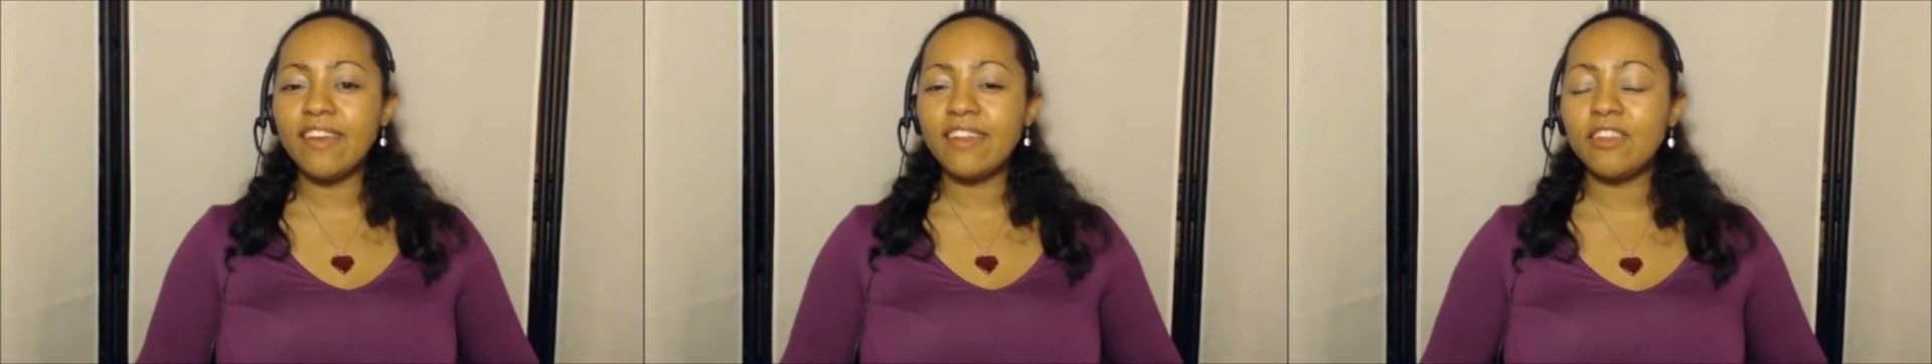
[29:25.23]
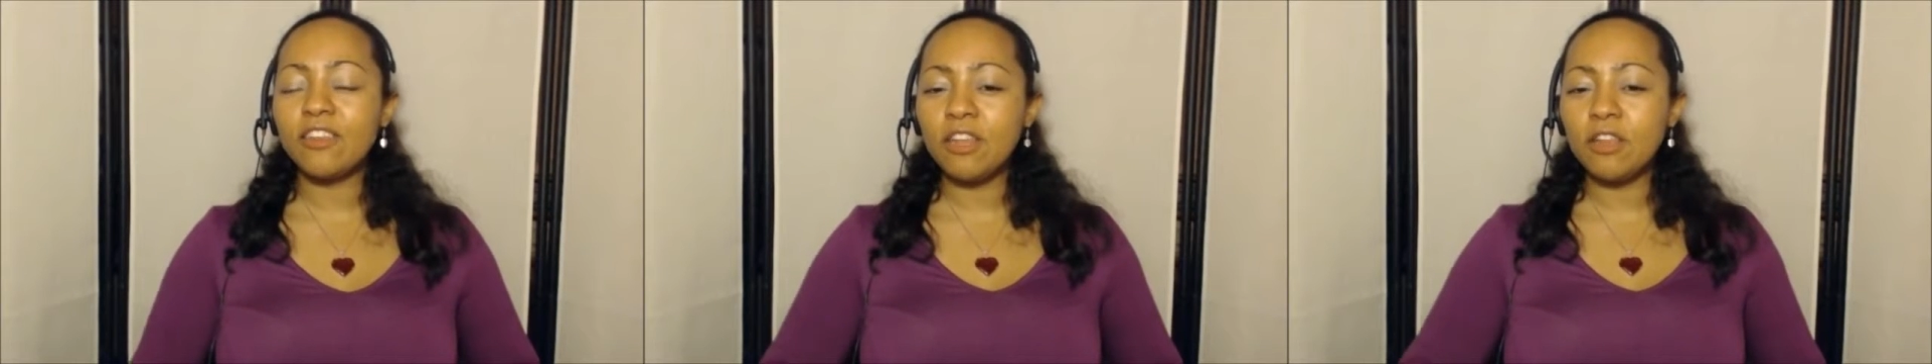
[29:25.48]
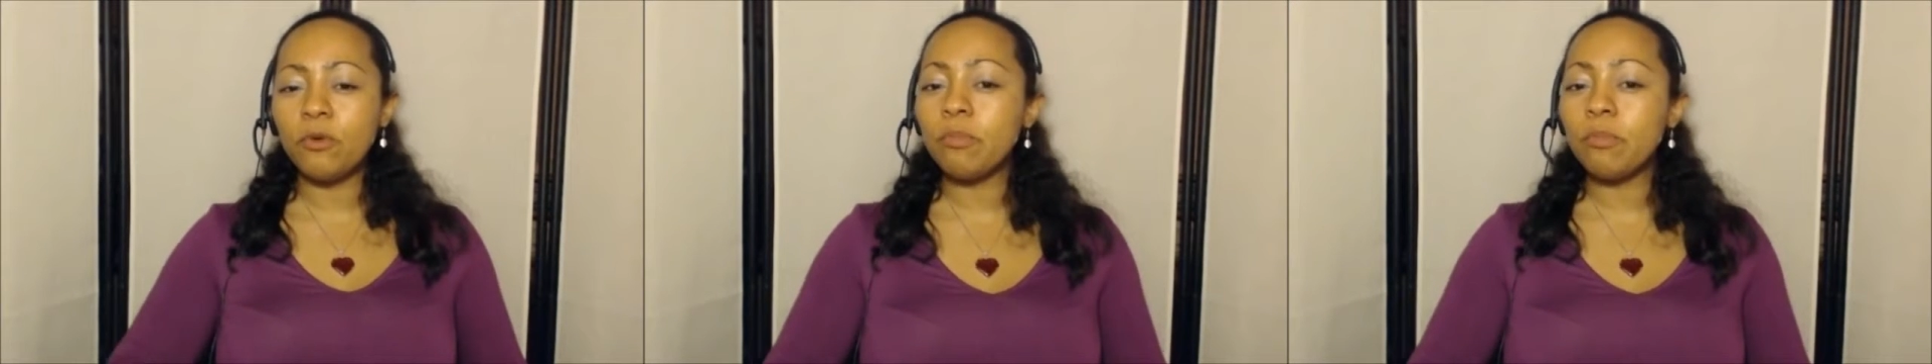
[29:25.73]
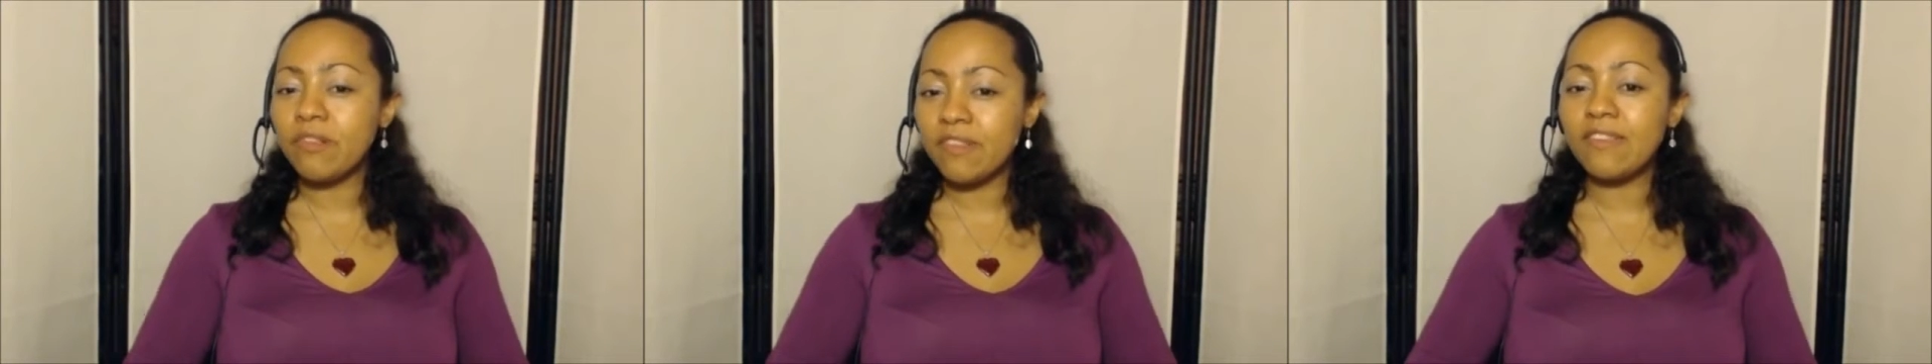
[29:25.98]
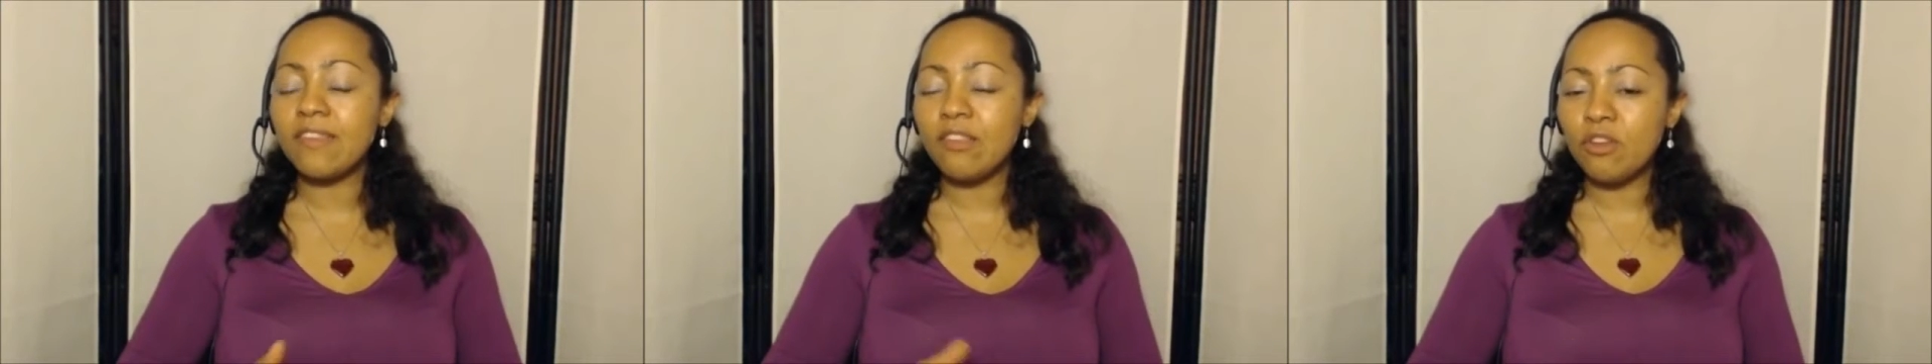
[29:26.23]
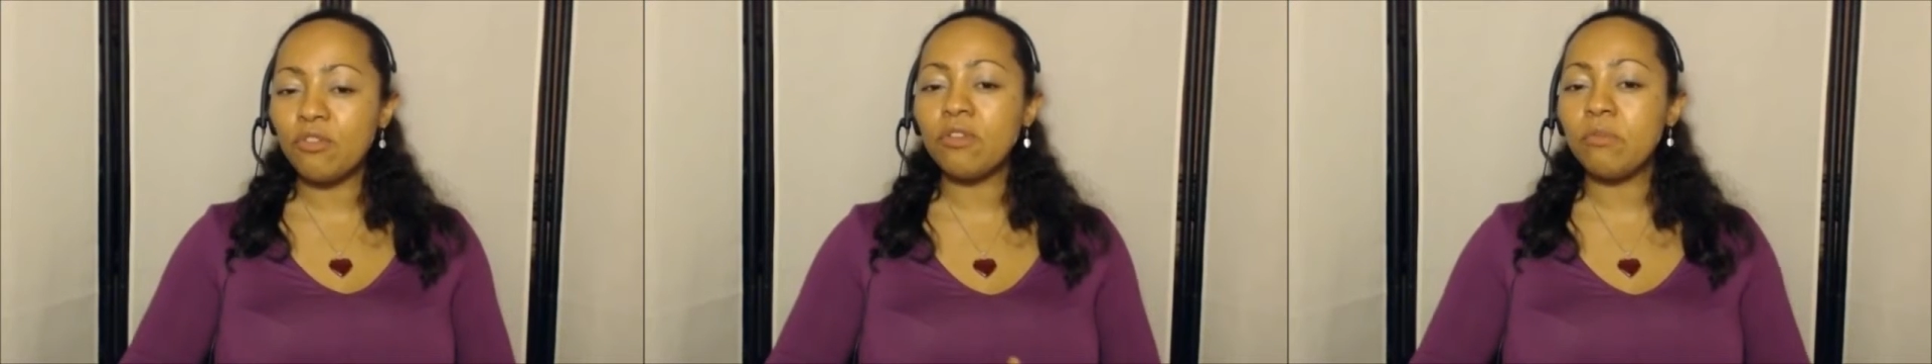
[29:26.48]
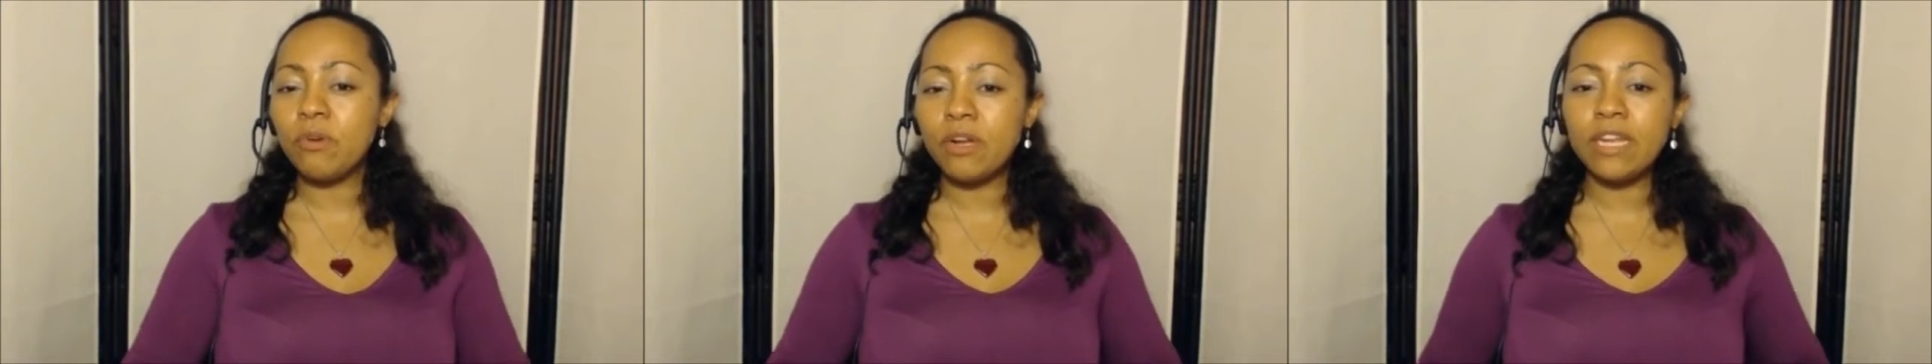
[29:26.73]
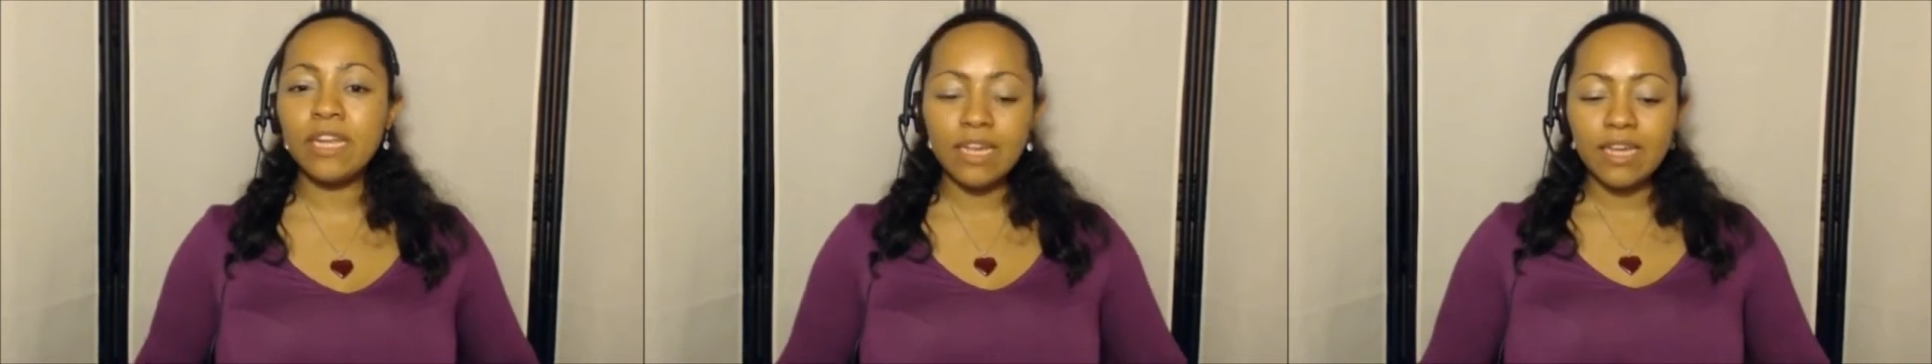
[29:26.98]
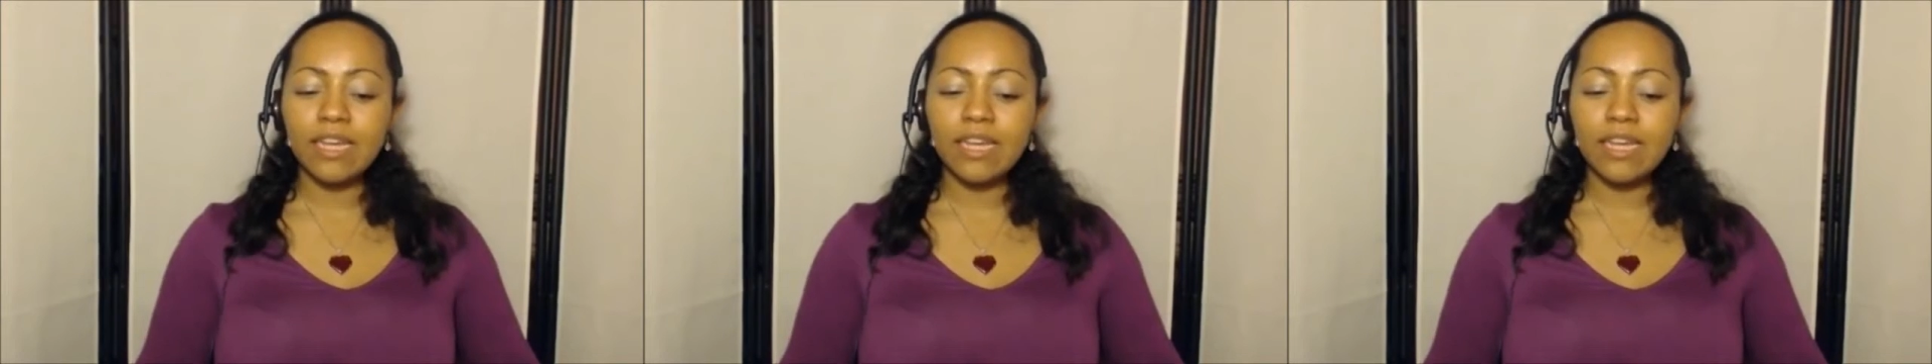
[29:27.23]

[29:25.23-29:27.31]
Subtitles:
neuroplasticity of the brain.